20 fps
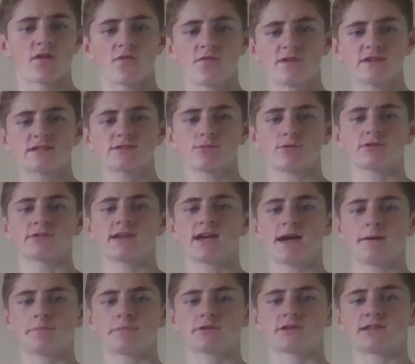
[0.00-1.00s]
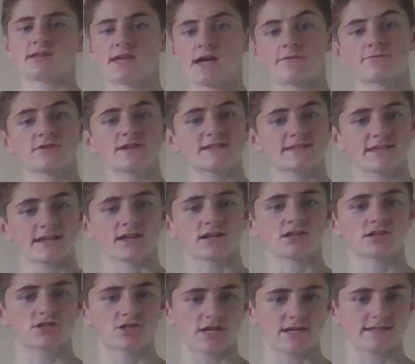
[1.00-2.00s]
this won't happen in every
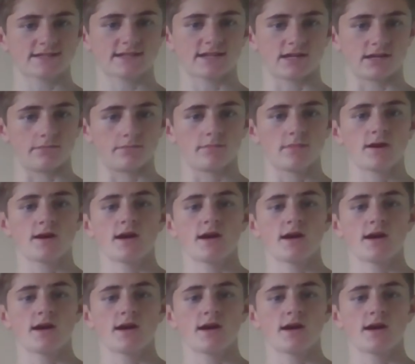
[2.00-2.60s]
single chess game.